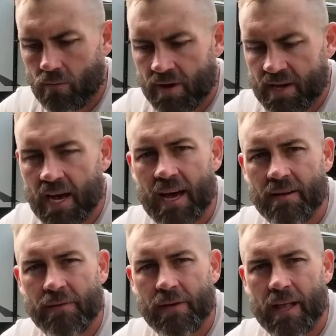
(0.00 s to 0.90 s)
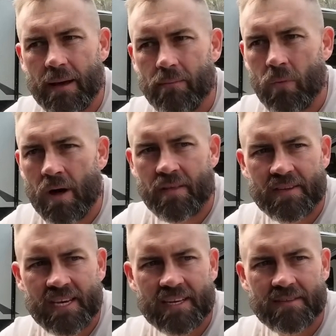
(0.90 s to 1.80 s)
We can't fill up one of the
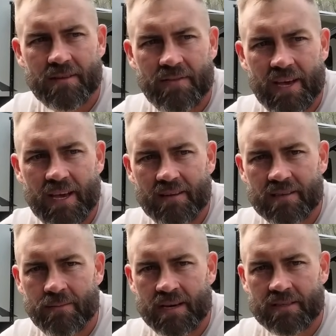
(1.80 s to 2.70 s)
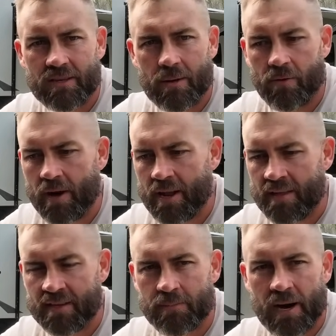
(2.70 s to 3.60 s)
tanks in the van because it makes the tow weight,
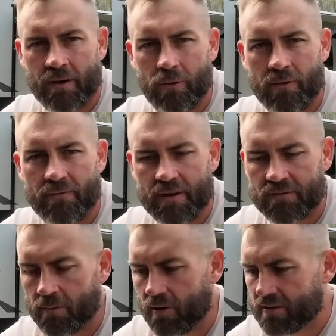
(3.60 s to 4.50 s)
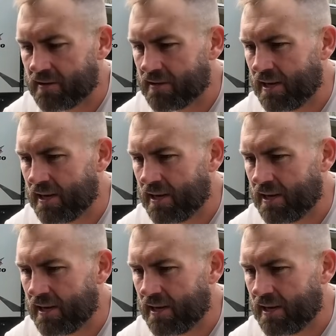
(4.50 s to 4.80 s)
and there's bugger all in the front toolboxes.